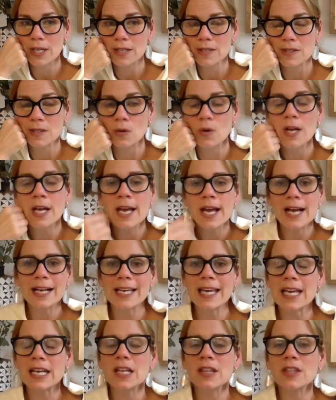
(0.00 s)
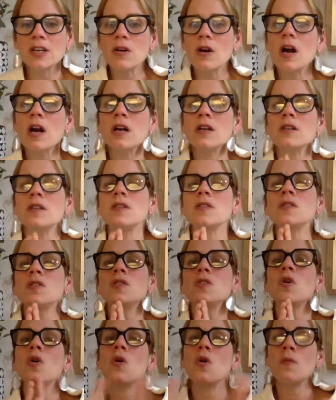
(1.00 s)
So again, there are
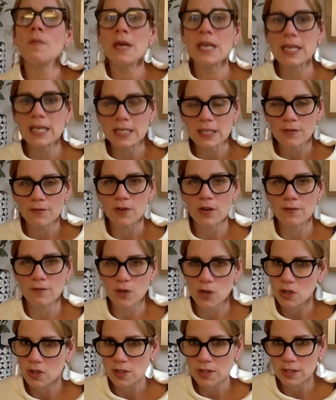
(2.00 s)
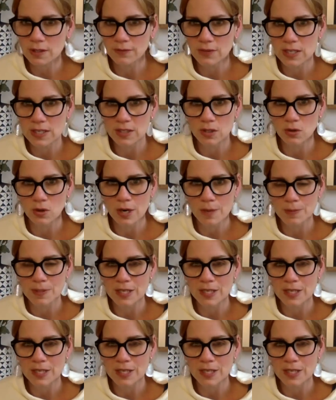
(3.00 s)
so many different versions of these scripts,